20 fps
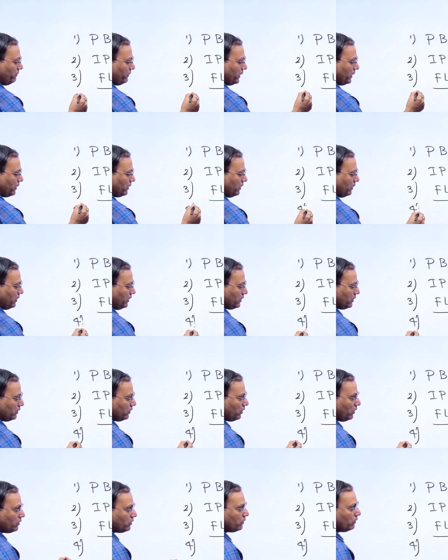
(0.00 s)
but this is
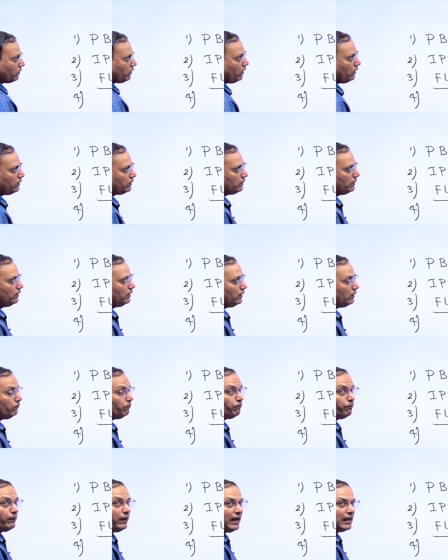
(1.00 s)
also called
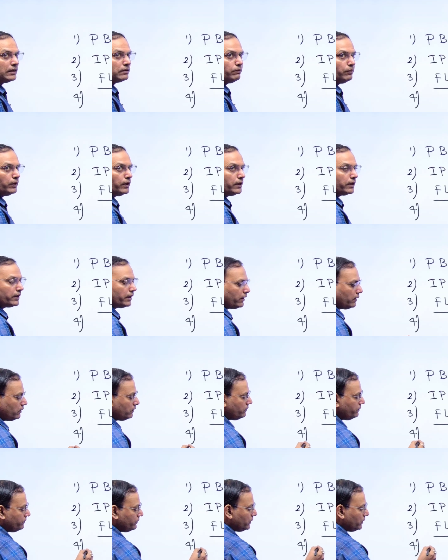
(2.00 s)
path monitoring.